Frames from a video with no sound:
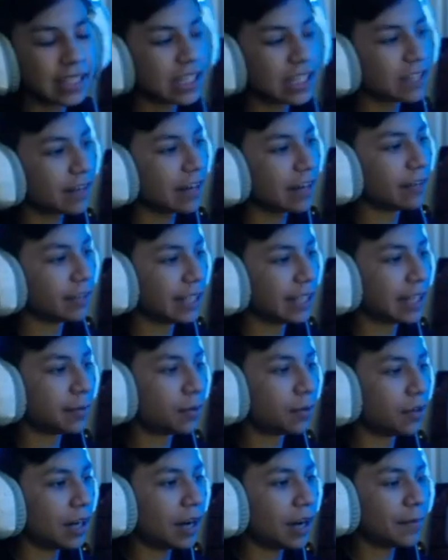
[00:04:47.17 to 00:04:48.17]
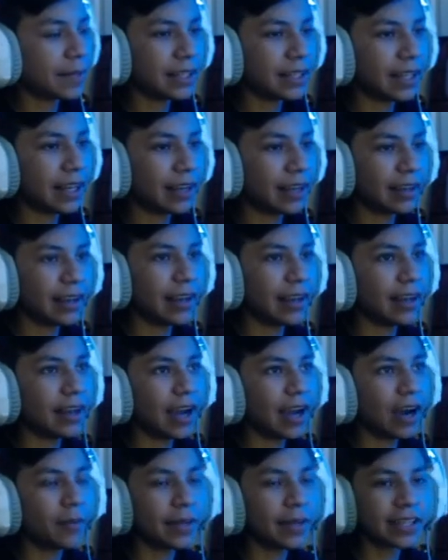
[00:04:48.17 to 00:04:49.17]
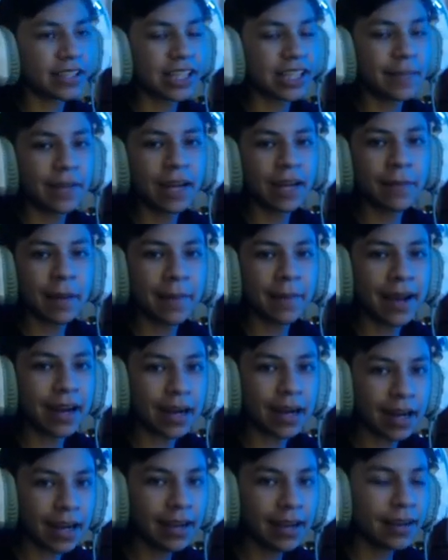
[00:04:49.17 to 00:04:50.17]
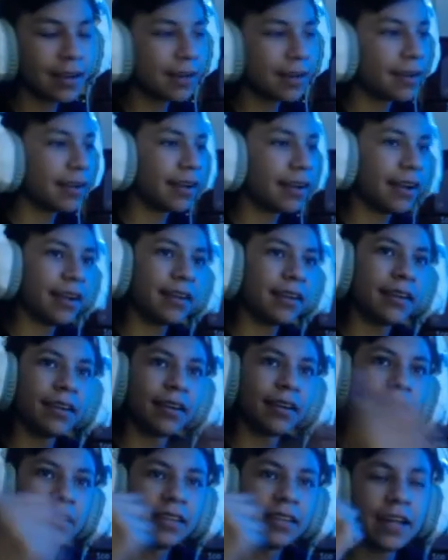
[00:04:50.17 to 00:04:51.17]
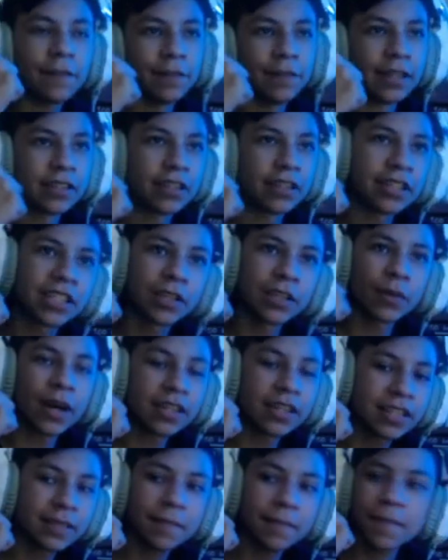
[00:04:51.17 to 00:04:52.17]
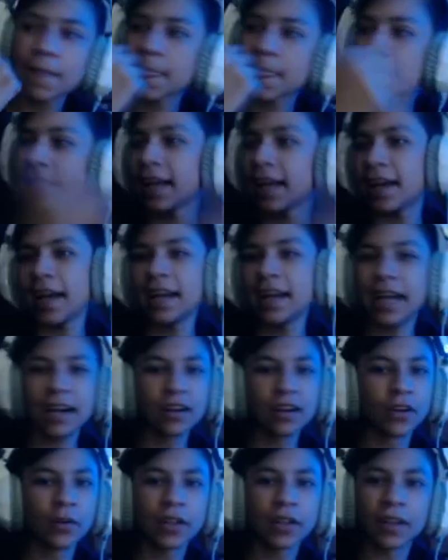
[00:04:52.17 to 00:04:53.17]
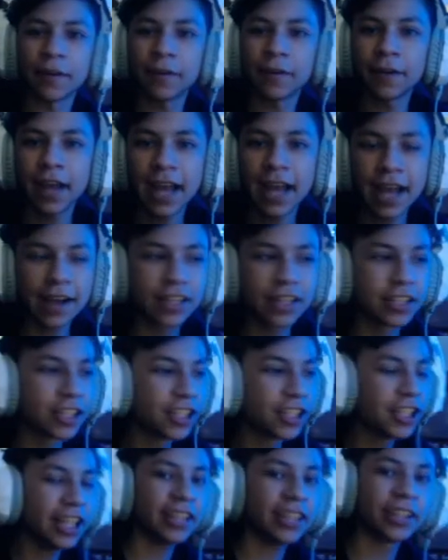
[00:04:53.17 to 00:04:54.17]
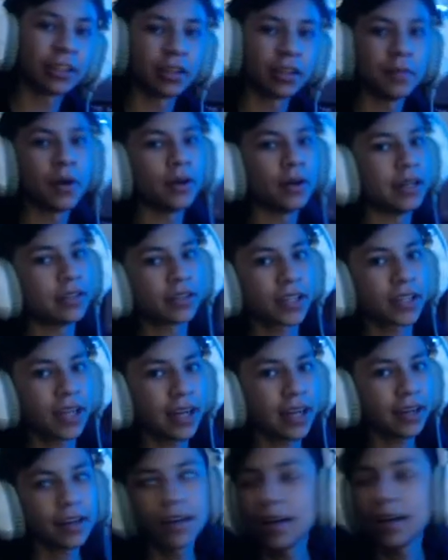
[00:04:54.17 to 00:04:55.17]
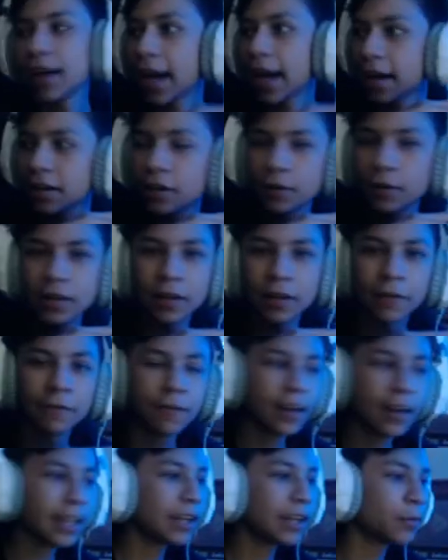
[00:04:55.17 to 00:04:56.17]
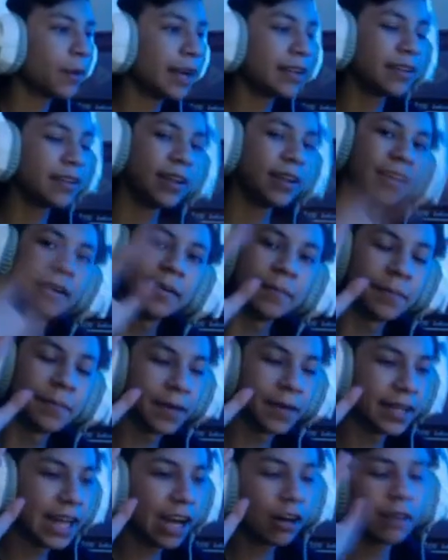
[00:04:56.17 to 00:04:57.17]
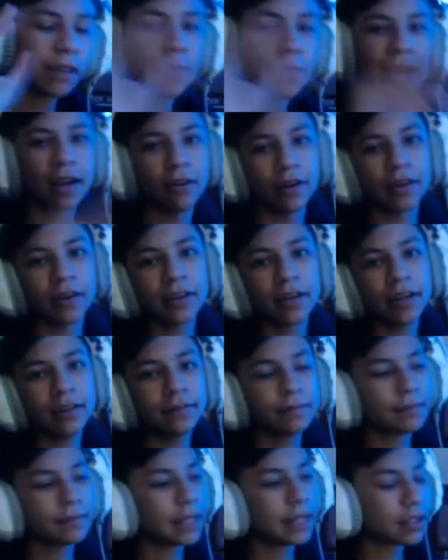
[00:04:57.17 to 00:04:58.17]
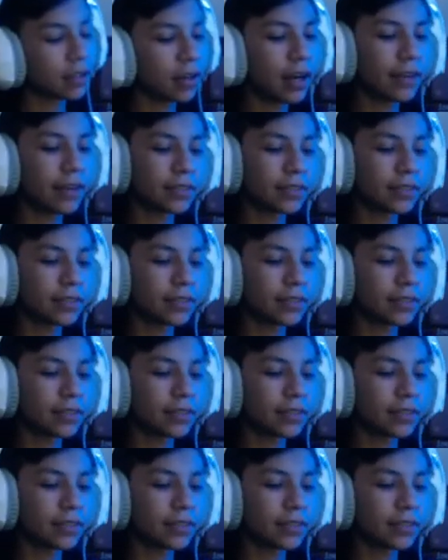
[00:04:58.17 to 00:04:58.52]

is very relatable. I'll be like, I'll be sleeping in my bed at night Netflix, are you still watching? And I don't know where the shit the remote is, okay? I don't know where the fuck it went, but now I'm angry, okay? That's all I have to